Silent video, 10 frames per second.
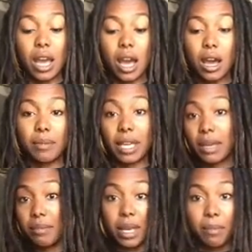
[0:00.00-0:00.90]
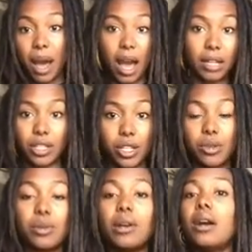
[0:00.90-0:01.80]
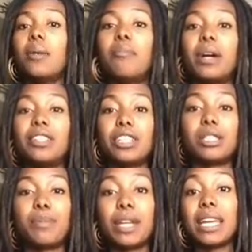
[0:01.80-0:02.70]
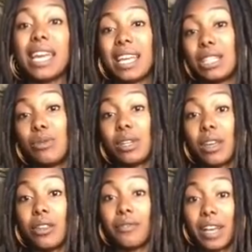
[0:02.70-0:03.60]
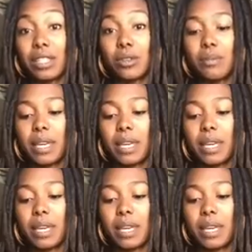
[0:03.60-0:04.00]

It can be a pot too, but just putting it into another vessel,